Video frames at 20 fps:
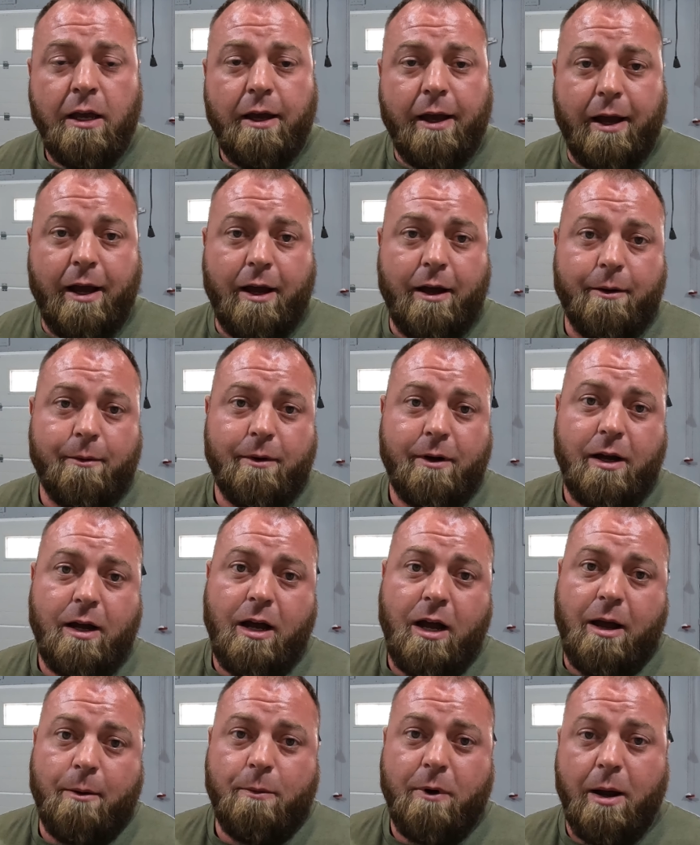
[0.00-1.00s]
Uh,
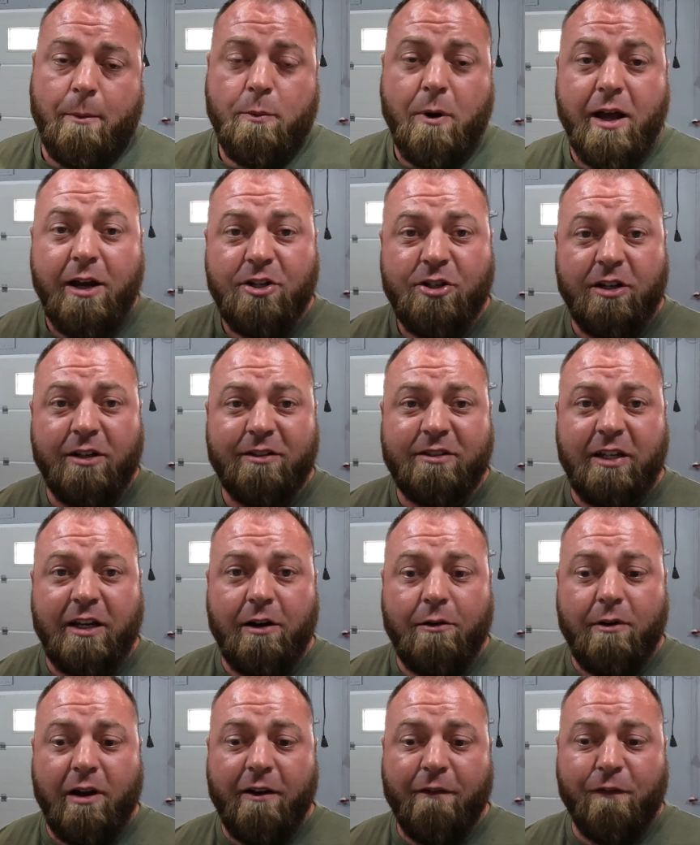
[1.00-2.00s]
I, I probably should have seen
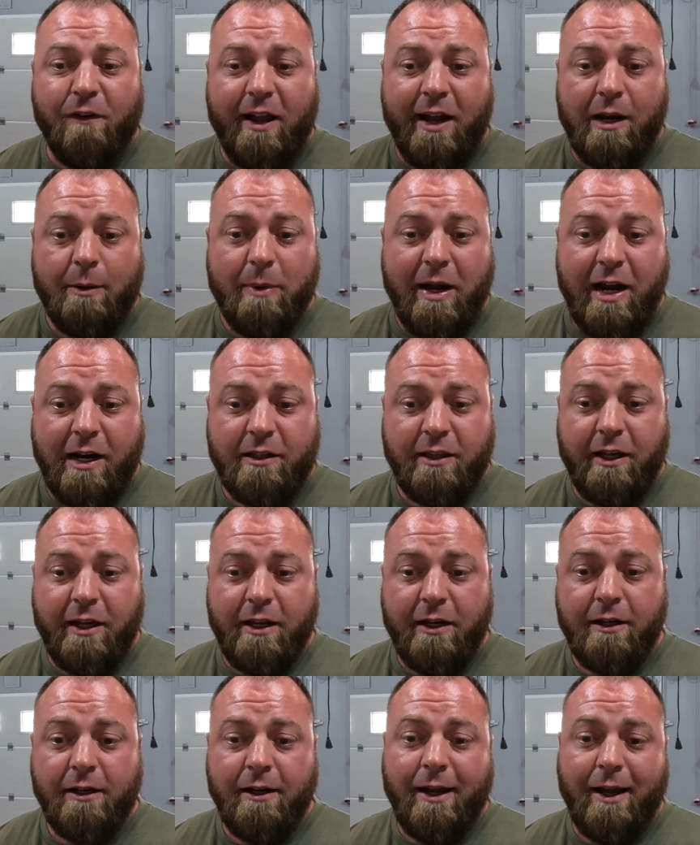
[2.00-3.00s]
a red flag back
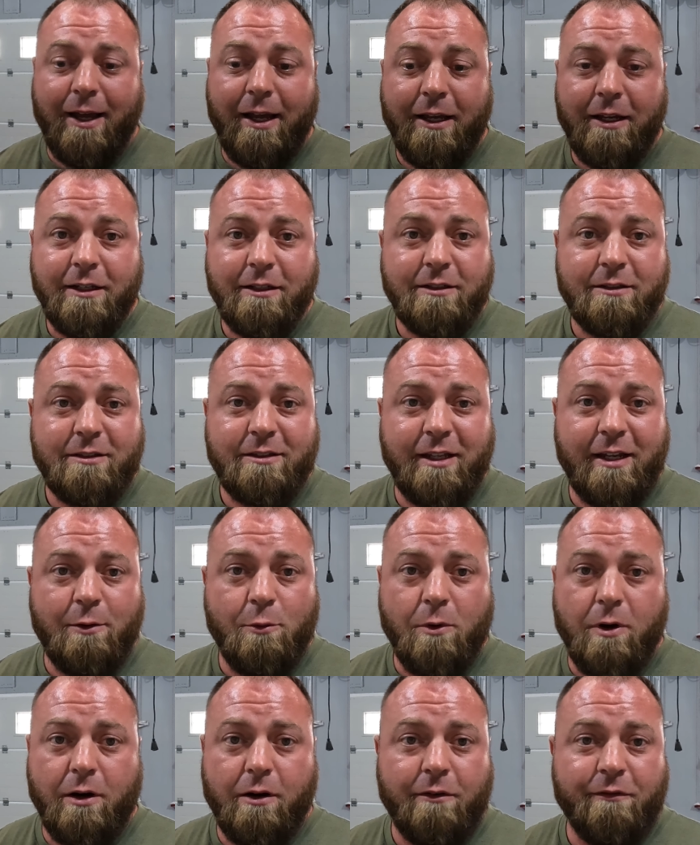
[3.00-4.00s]
then, as they
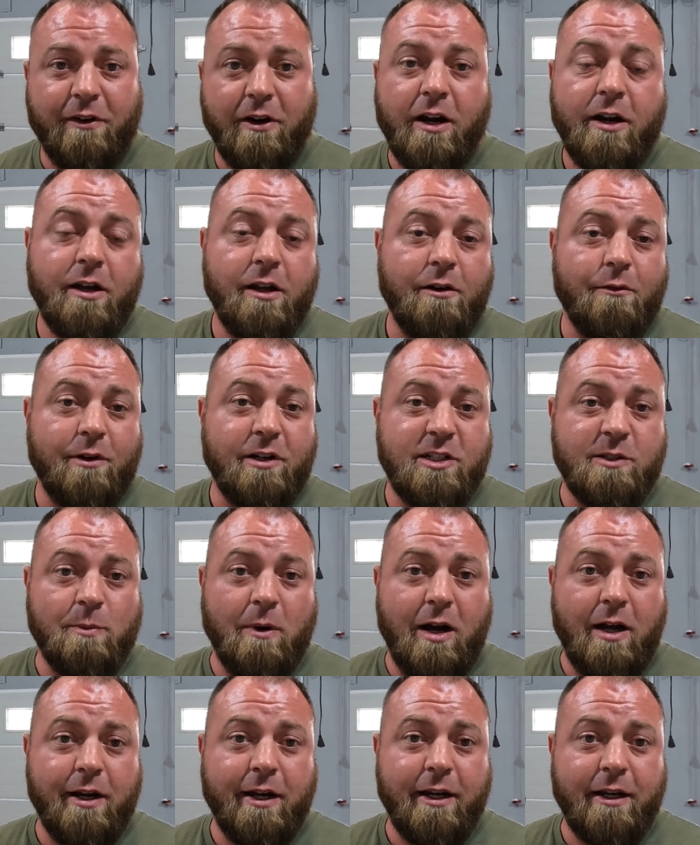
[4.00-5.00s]
weren't very good at
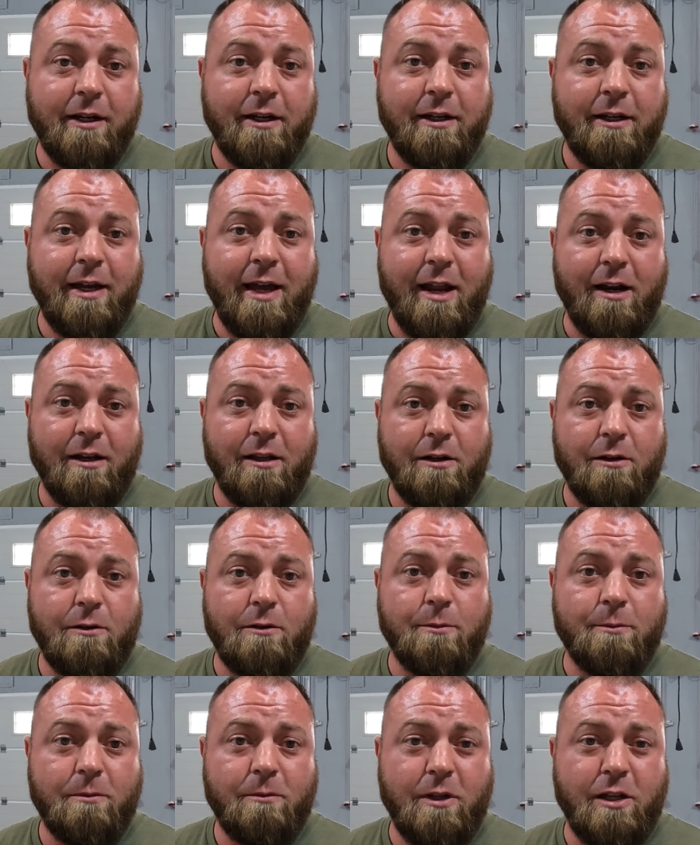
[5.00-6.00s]
responding, had a
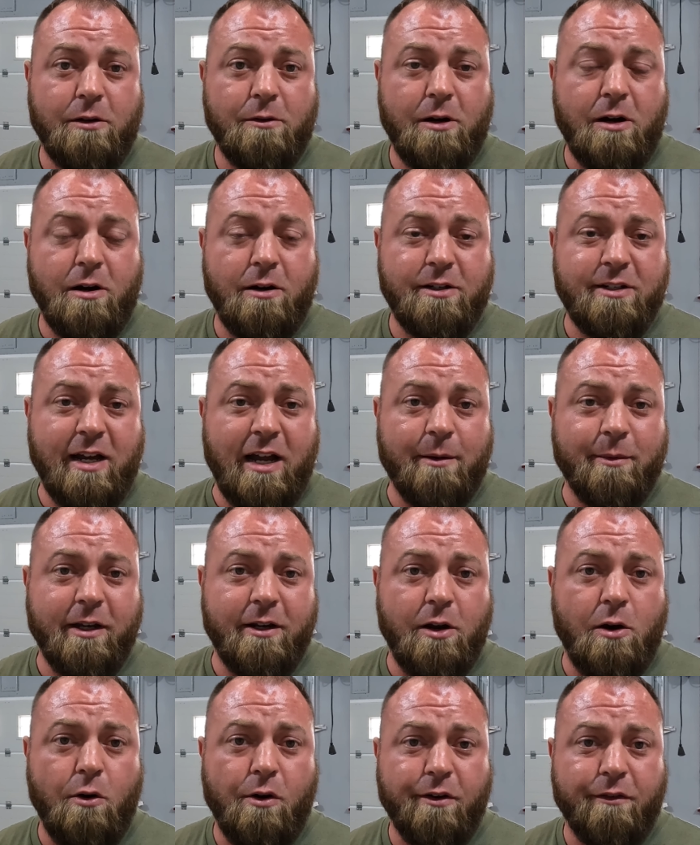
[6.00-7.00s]
little, little hard time
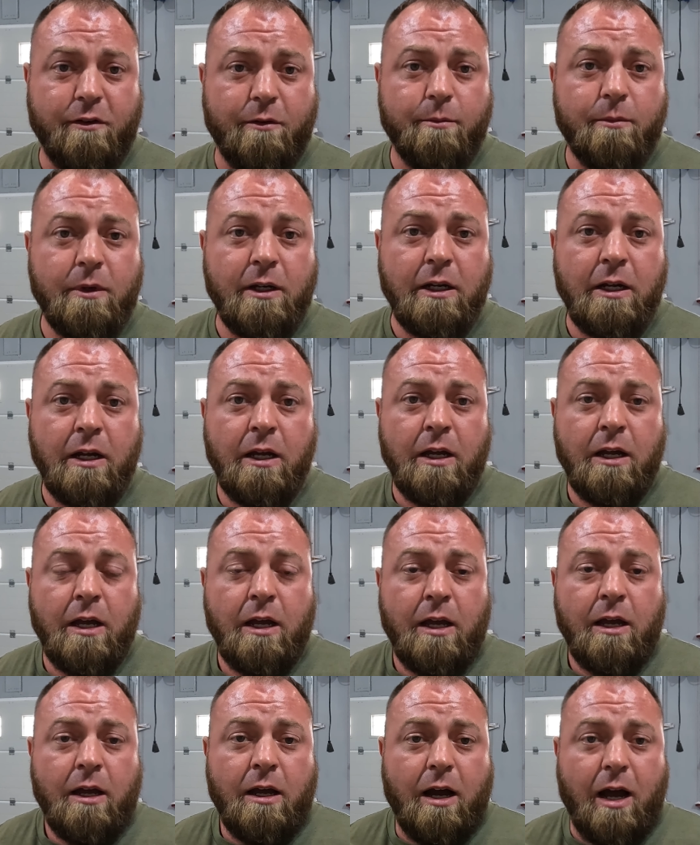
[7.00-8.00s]
getting a hold of them.
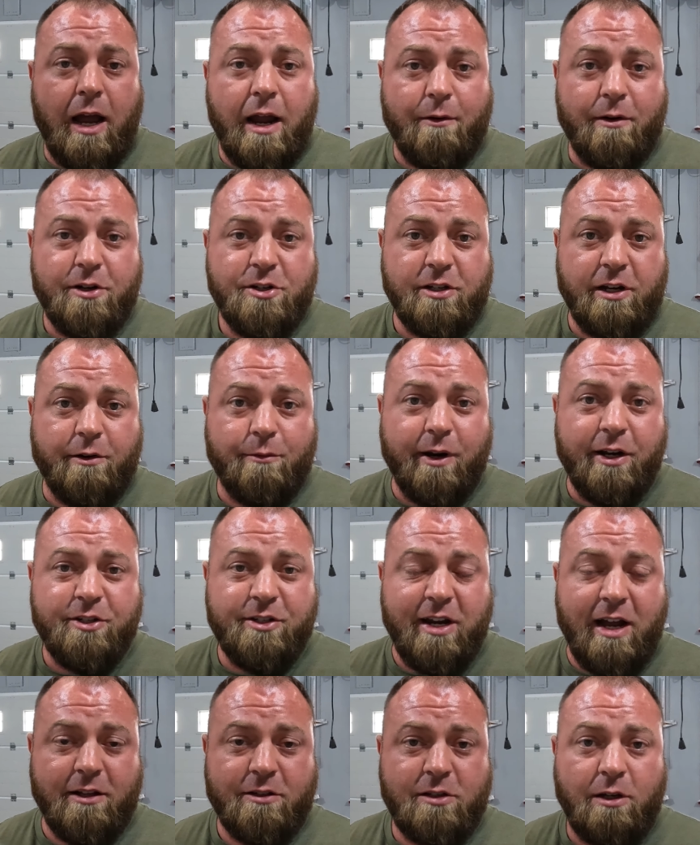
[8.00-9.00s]
I originally
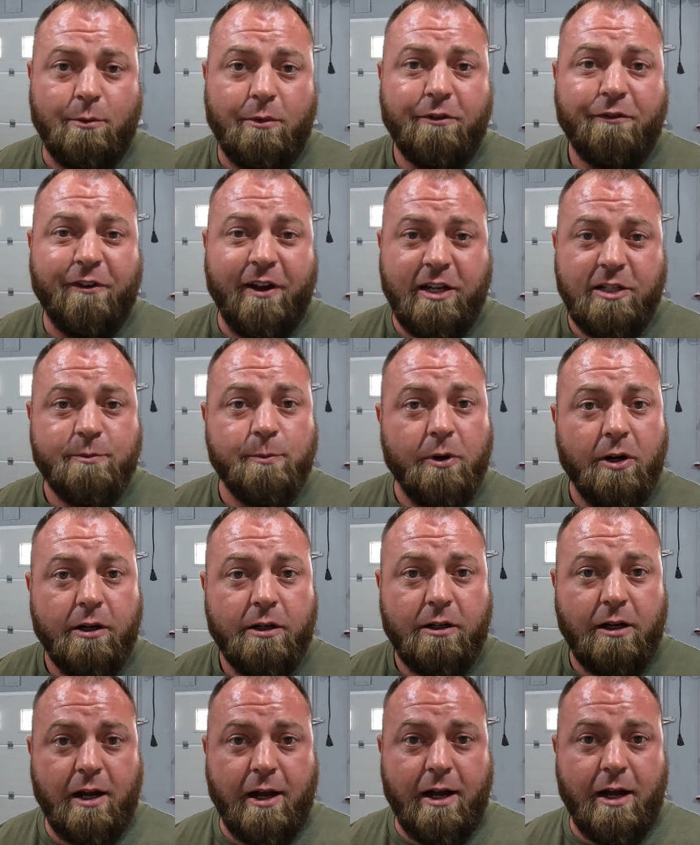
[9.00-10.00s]
reached out to them on Facebook
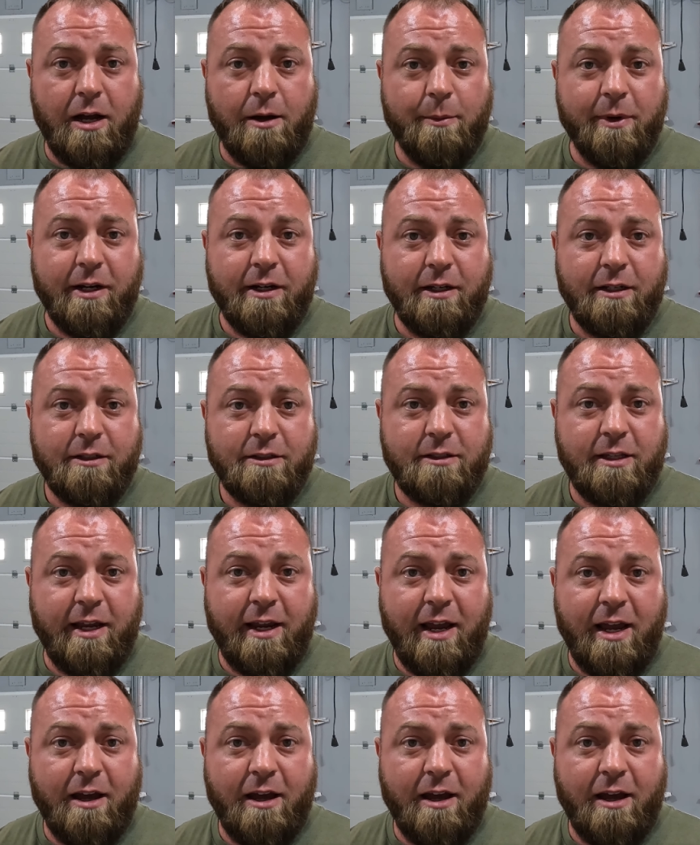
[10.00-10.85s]
uh, because they